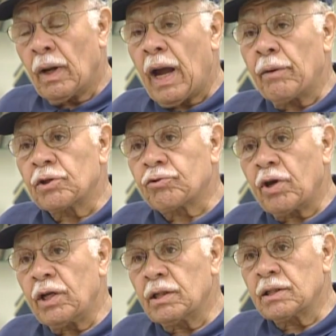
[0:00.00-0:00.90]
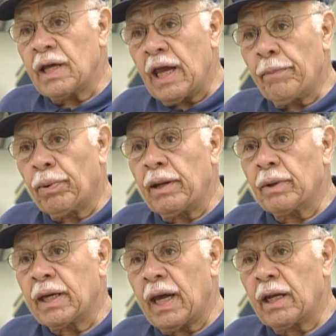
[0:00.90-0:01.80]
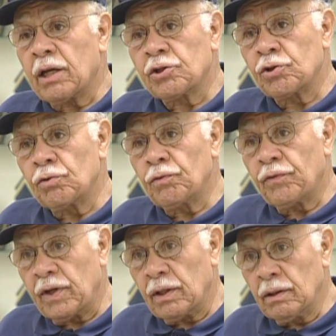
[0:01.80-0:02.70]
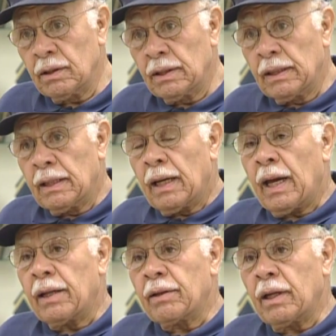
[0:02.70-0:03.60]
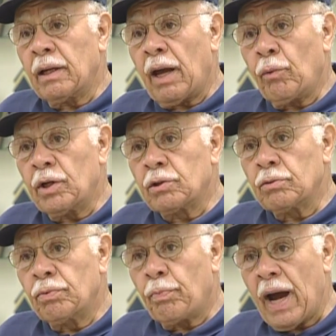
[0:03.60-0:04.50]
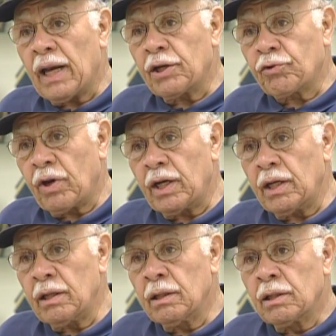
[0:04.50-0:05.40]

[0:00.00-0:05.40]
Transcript: I was trained as an airplane mechanic at Chanute Field, and then I went to pilot training